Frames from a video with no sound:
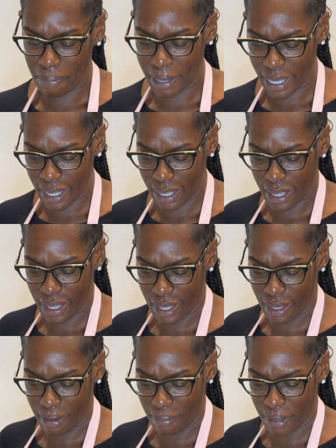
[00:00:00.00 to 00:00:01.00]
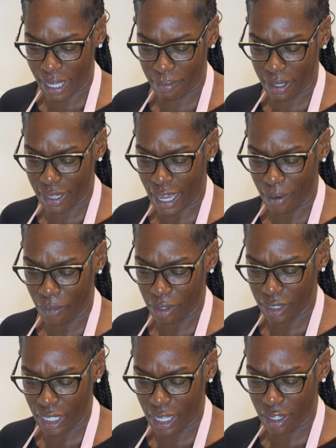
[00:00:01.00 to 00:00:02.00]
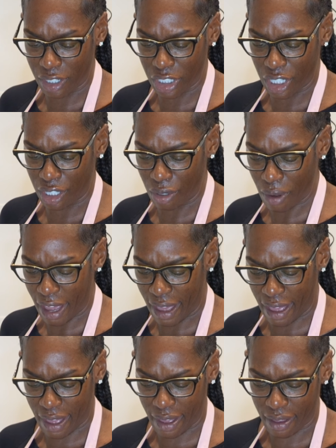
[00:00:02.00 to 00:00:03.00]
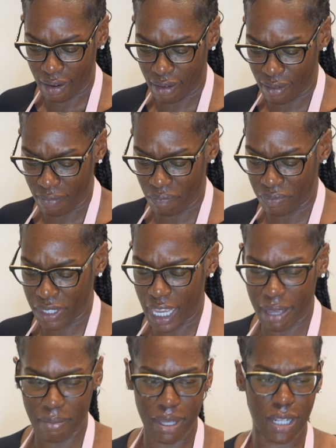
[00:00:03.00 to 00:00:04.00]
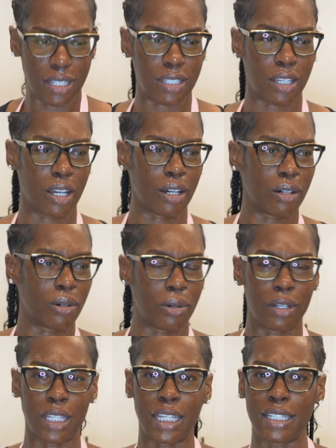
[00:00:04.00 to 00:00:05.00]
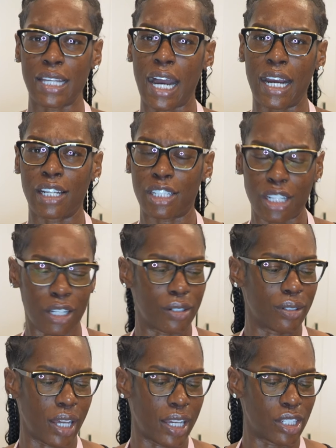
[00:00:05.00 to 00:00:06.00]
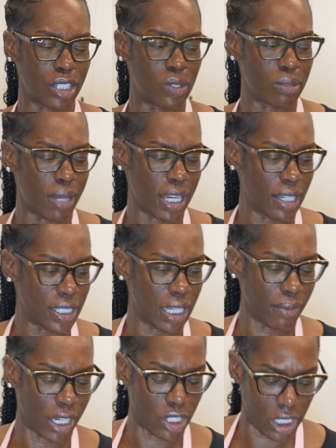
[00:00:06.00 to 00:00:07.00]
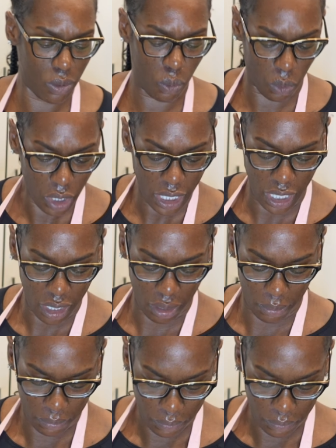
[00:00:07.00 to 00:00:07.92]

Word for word: But baby, that wasn't the energy you had 10 minutes ago or the entire show. Like she was making it seem like she wanted him.